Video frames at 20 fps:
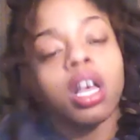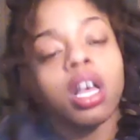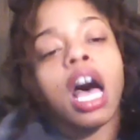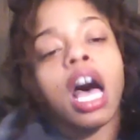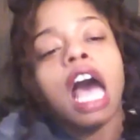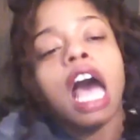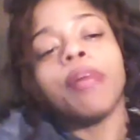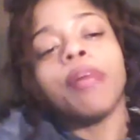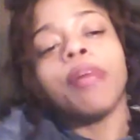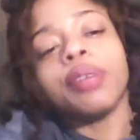
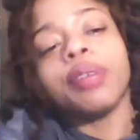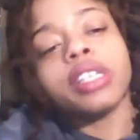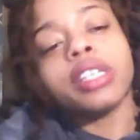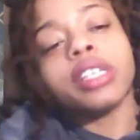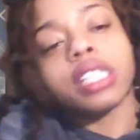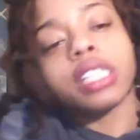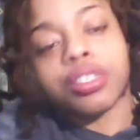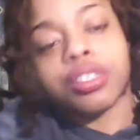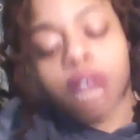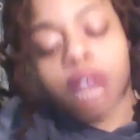High
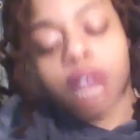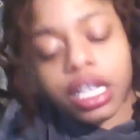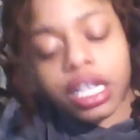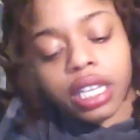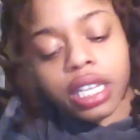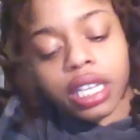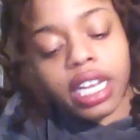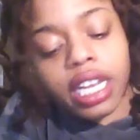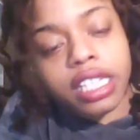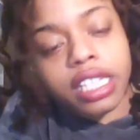Priestess, you guys
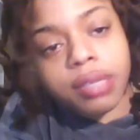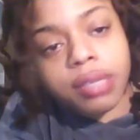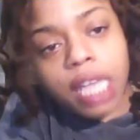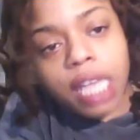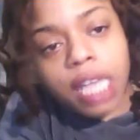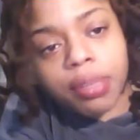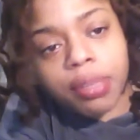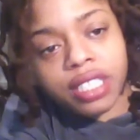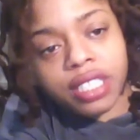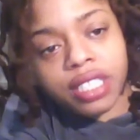are getting some
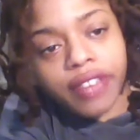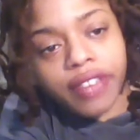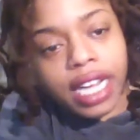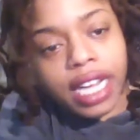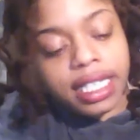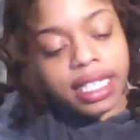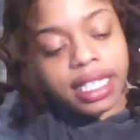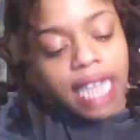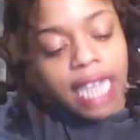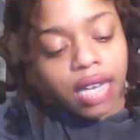type of
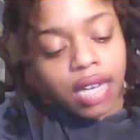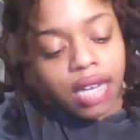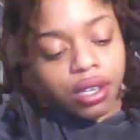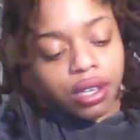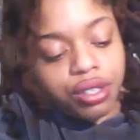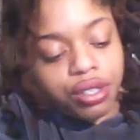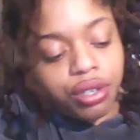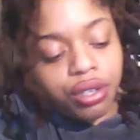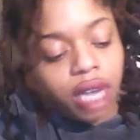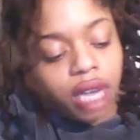divine
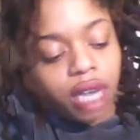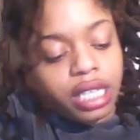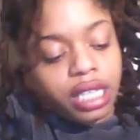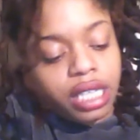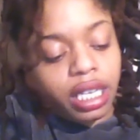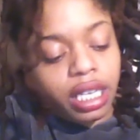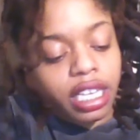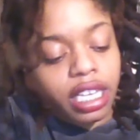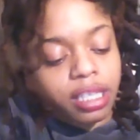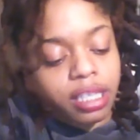downloads, and you guys
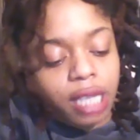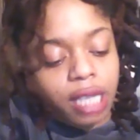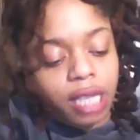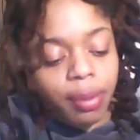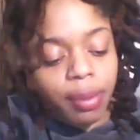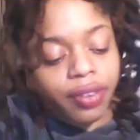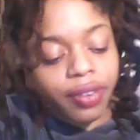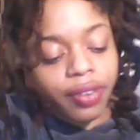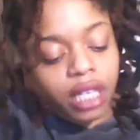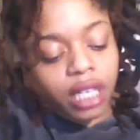are getting some
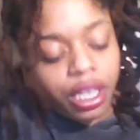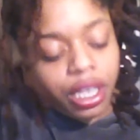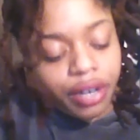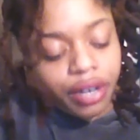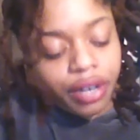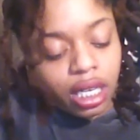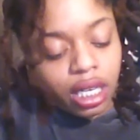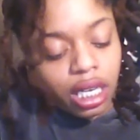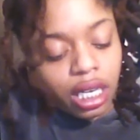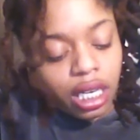type of
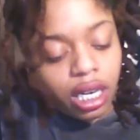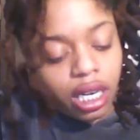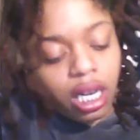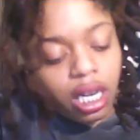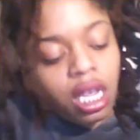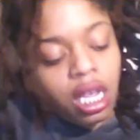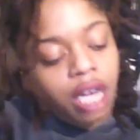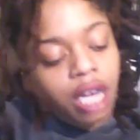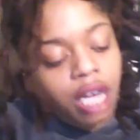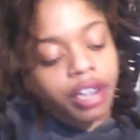clarity here.
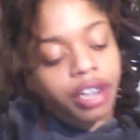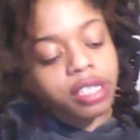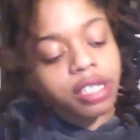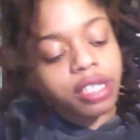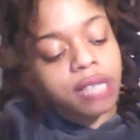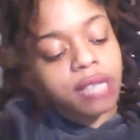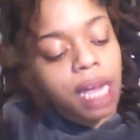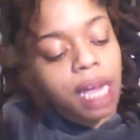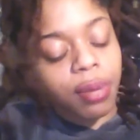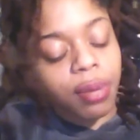There's some
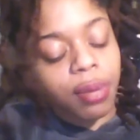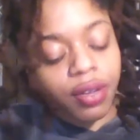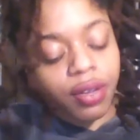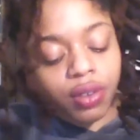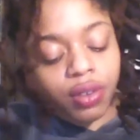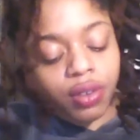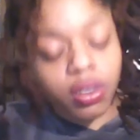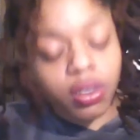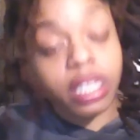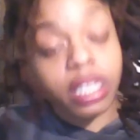type of,
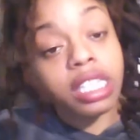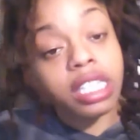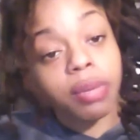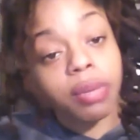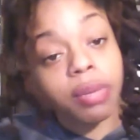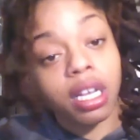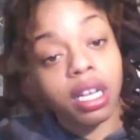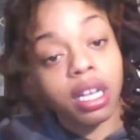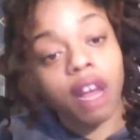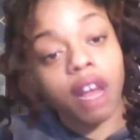well, this can
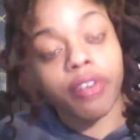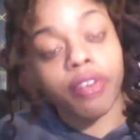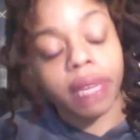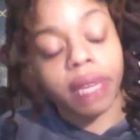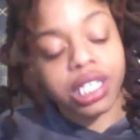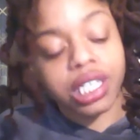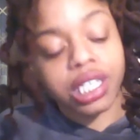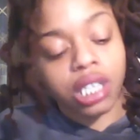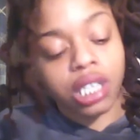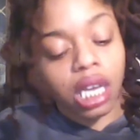be
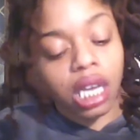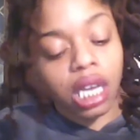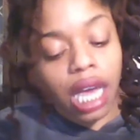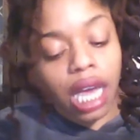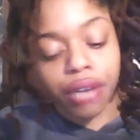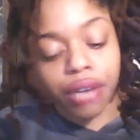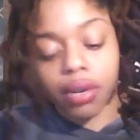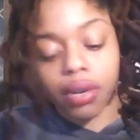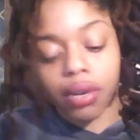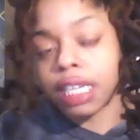confirmation. A lot
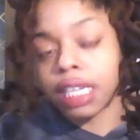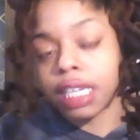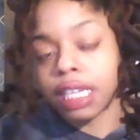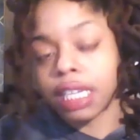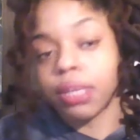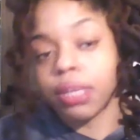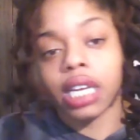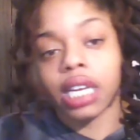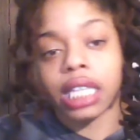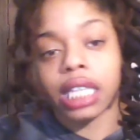of you guys can be
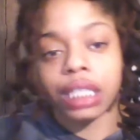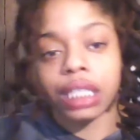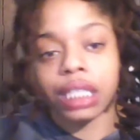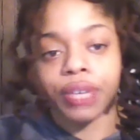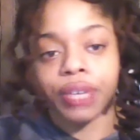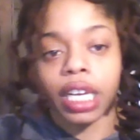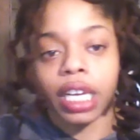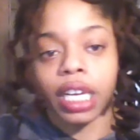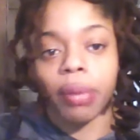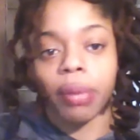looking at this
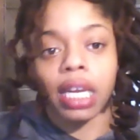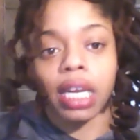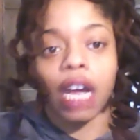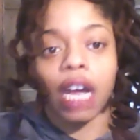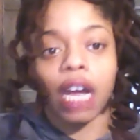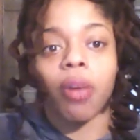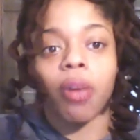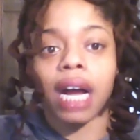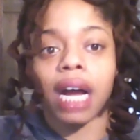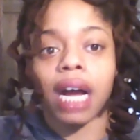reading and be
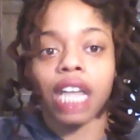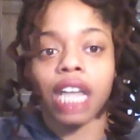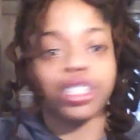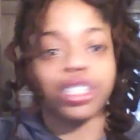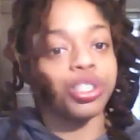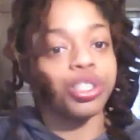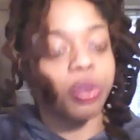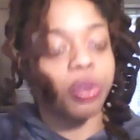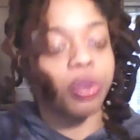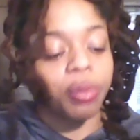like, oh my gosh,
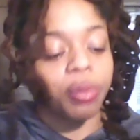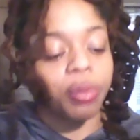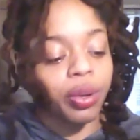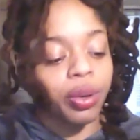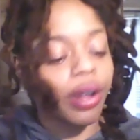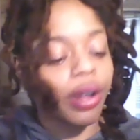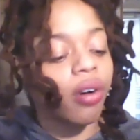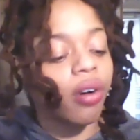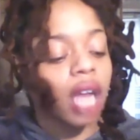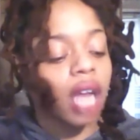she's on
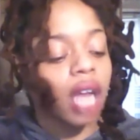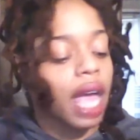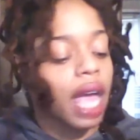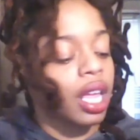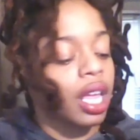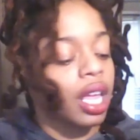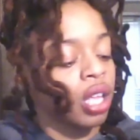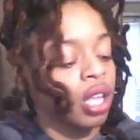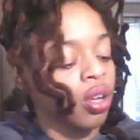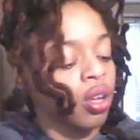point, or like,
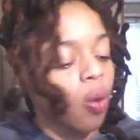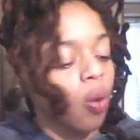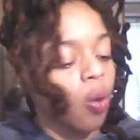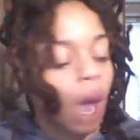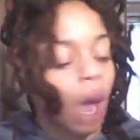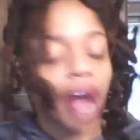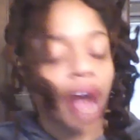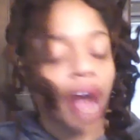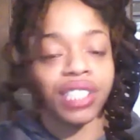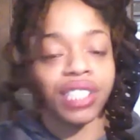
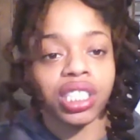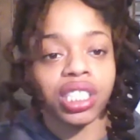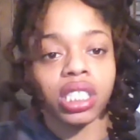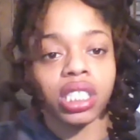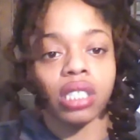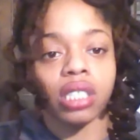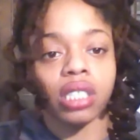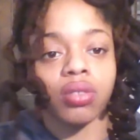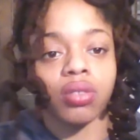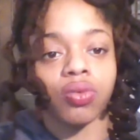wow,
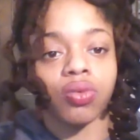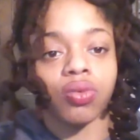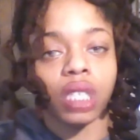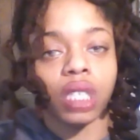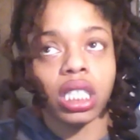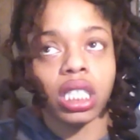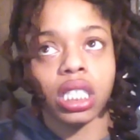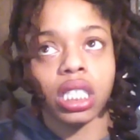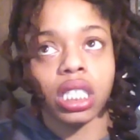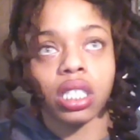she
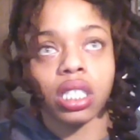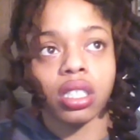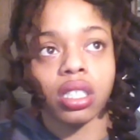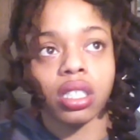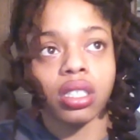really